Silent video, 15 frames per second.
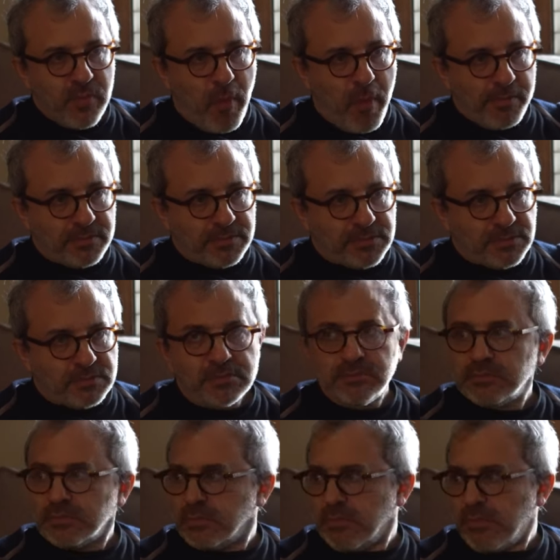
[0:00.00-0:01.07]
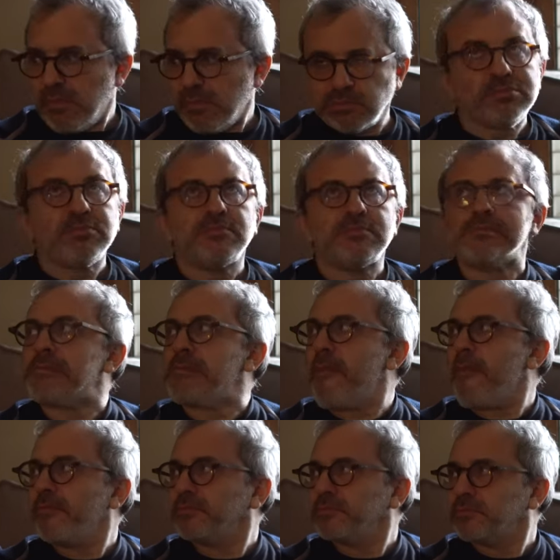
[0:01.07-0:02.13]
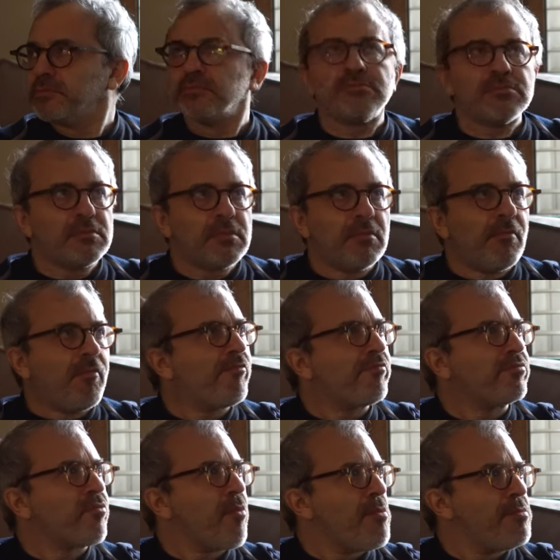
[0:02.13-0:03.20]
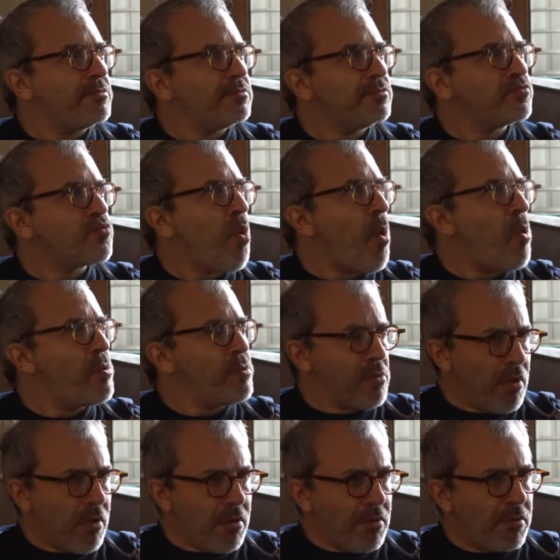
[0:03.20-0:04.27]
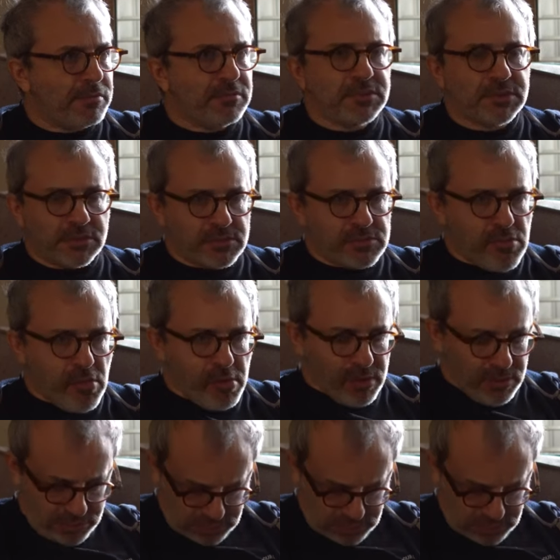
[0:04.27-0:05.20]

Hello, and welcome to the COVID-19 workout video. During a global pandemic, your stomach